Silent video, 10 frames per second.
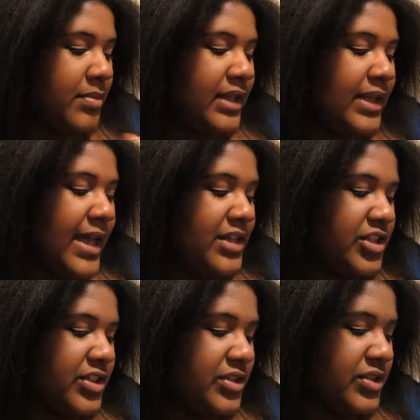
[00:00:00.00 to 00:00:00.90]
my
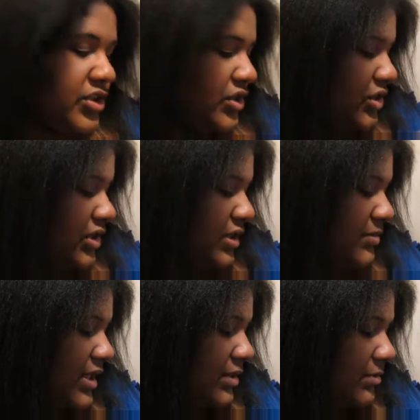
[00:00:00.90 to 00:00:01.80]
lashes just to
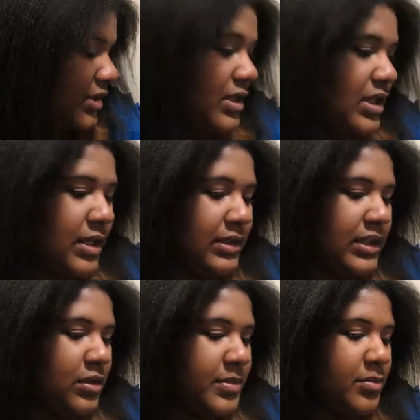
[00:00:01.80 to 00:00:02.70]
make them look a
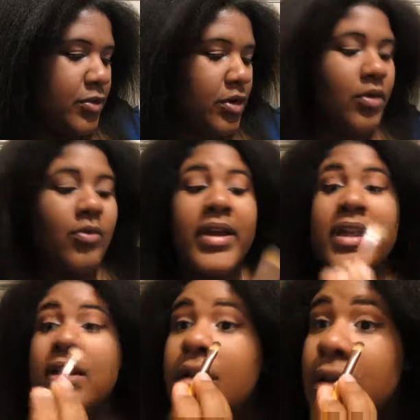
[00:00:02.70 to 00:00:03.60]
little bit more
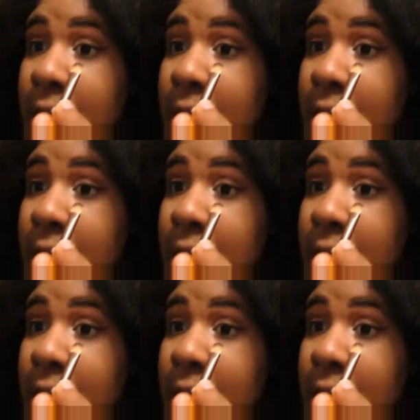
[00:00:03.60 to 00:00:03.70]
awake.